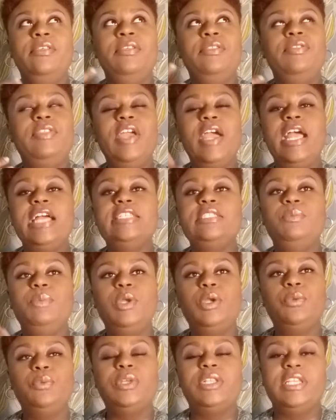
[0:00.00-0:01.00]
there has been
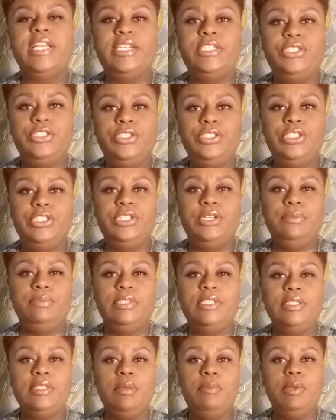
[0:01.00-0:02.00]
a relationship,
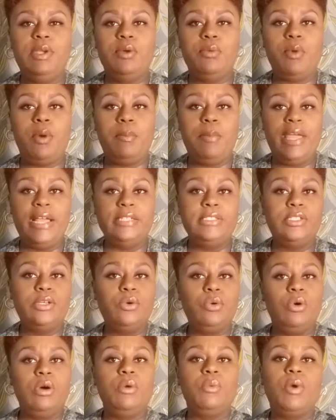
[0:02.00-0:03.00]
this could be a romantic
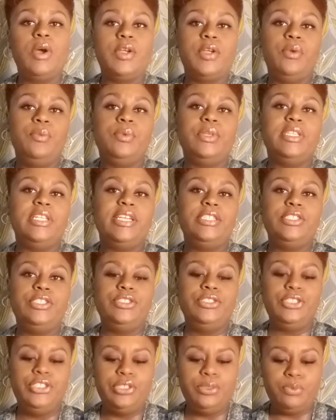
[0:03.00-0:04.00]
or working
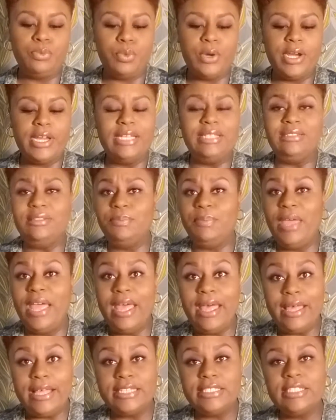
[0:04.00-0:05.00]
relationship, where in the
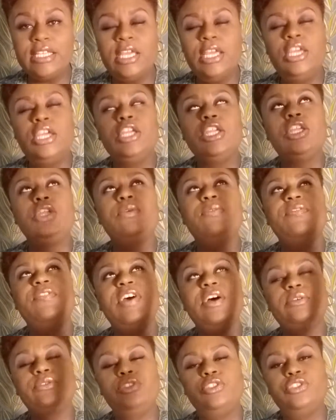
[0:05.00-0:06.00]
past you
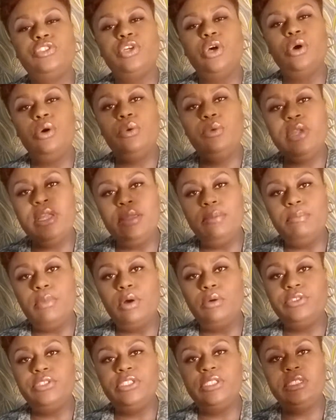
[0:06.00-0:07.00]
felt so
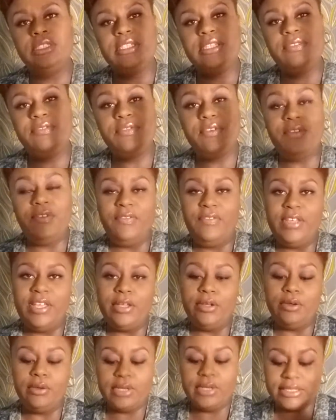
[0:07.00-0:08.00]
emotionally
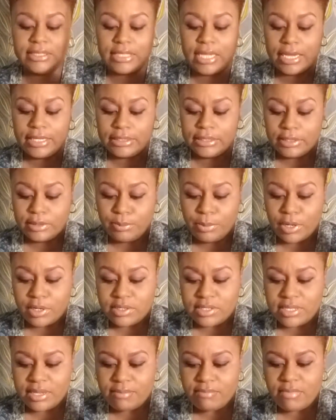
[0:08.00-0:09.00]
fulfilled. It's like this
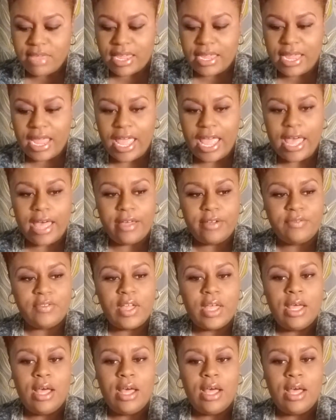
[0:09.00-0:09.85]
person may have